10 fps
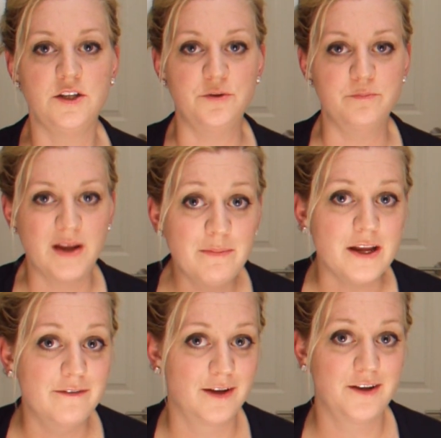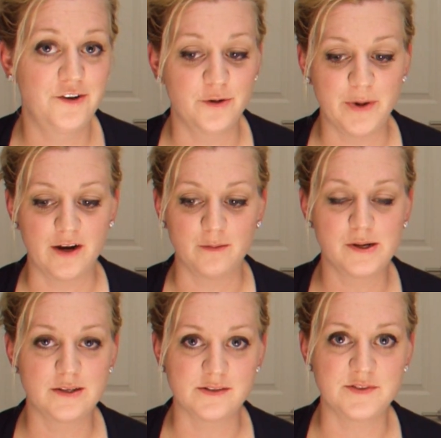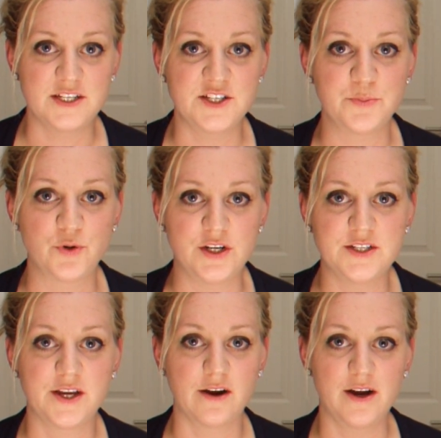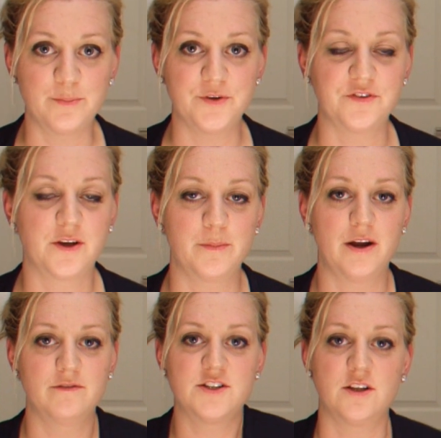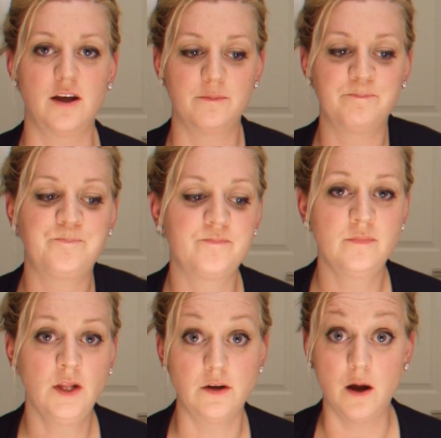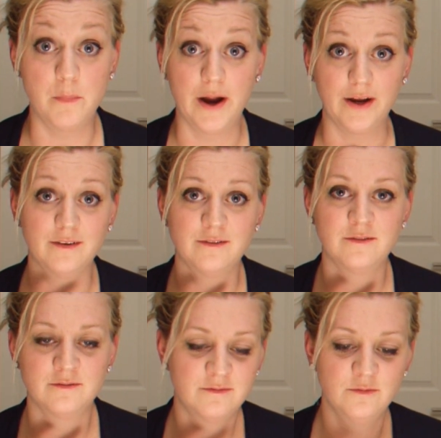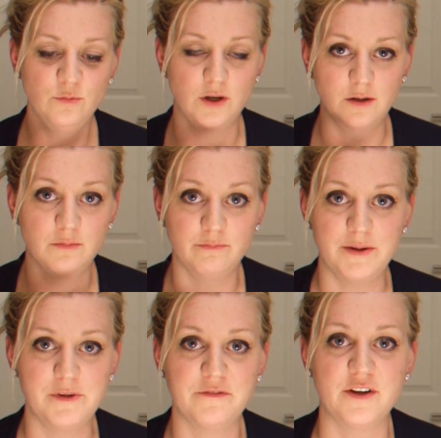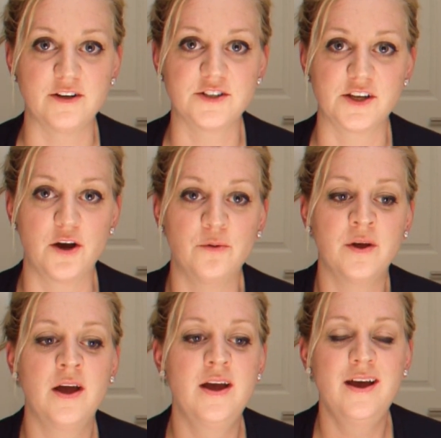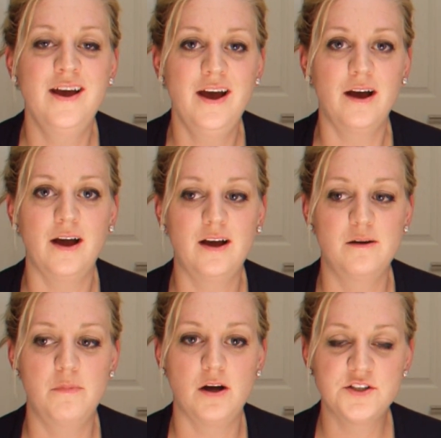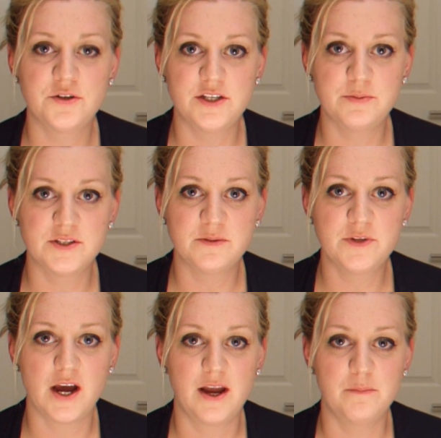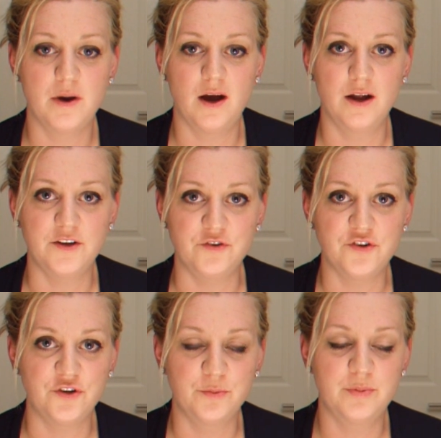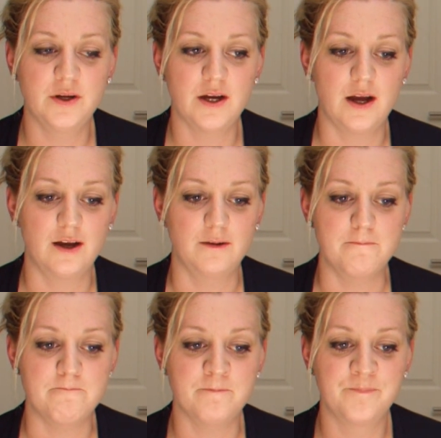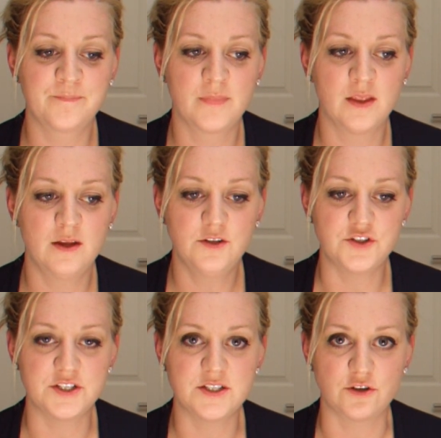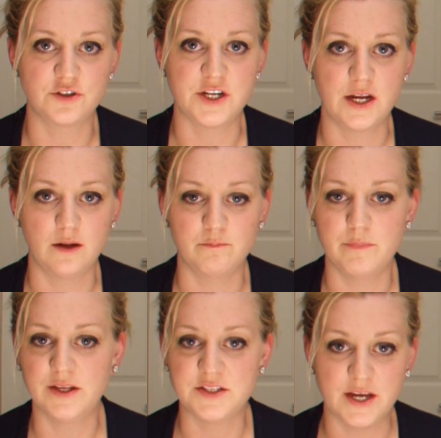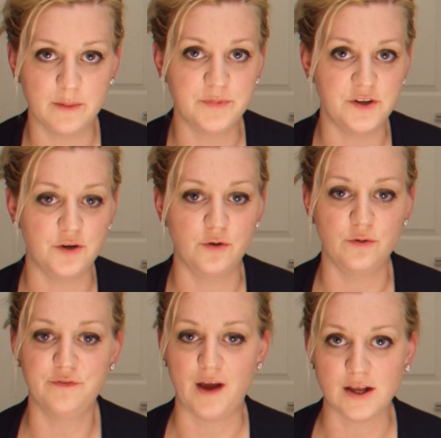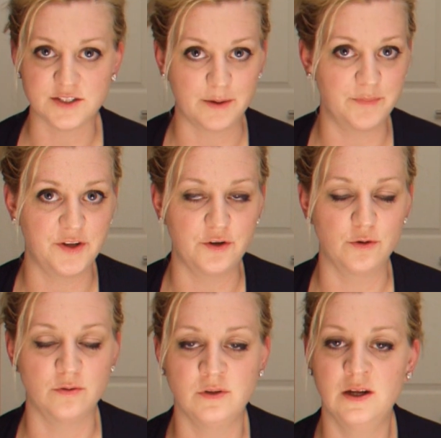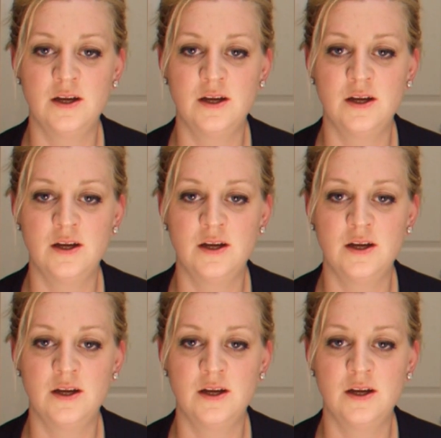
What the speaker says: You maybe even can do it better because I've seen some pretty scary updos come out of the salon. Not mine. Well, maybe a few years ago. Also, I spent some time on YouTube just searching messy updo, fast updo,